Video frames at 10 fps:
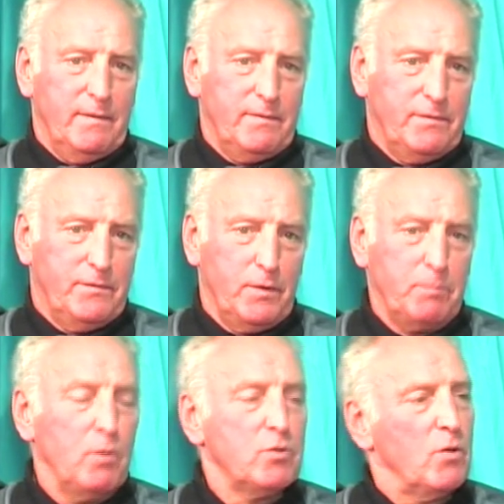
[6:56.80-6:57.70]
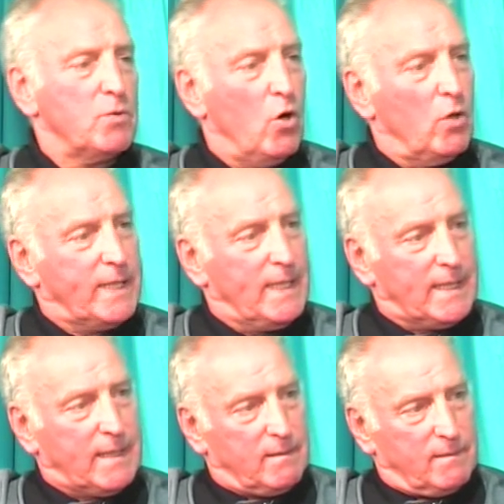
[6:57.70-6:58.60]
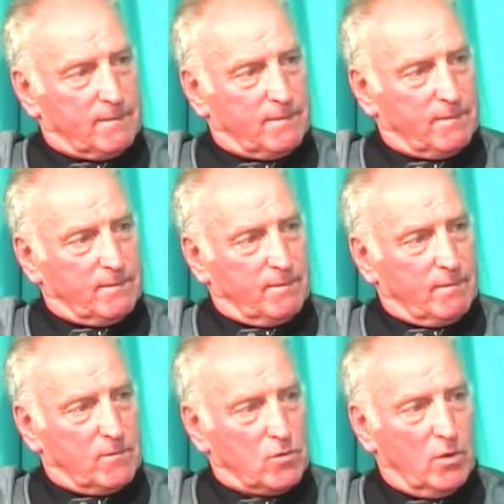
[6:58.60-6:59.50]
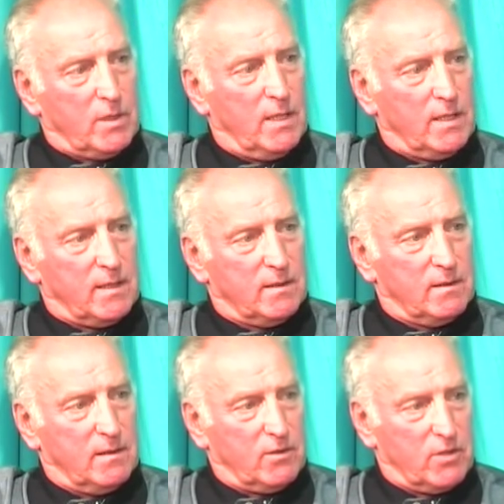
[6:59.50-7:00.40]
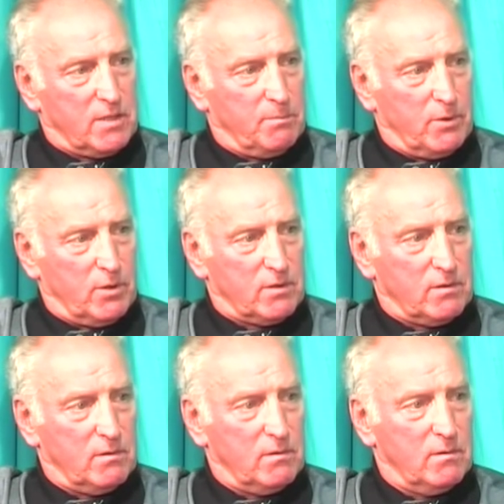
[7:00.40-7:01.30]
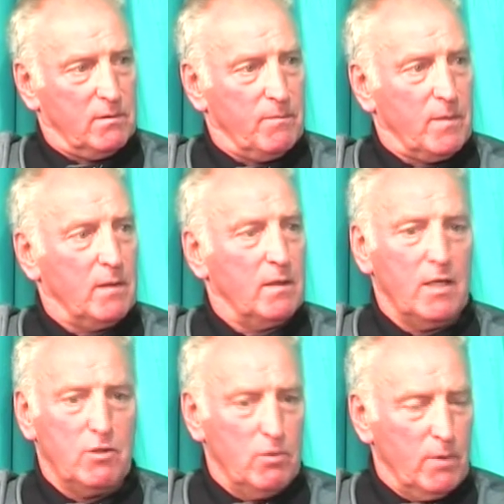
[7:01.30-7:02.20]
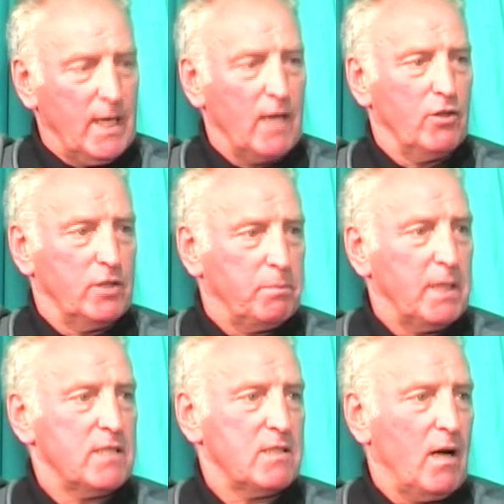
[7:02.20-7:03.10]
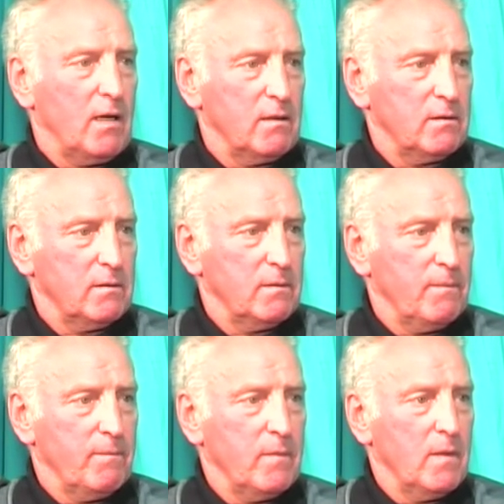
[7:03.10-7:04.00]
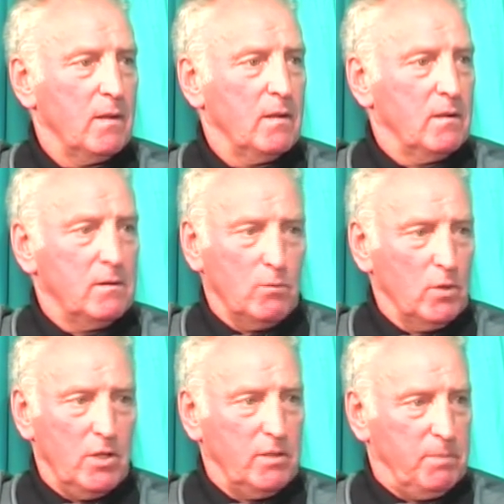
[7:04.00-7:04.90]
football was all Gaelic. It was all Gaelic and the Christian Brothers. And you were not allowed to play soccer. You weren't allowed to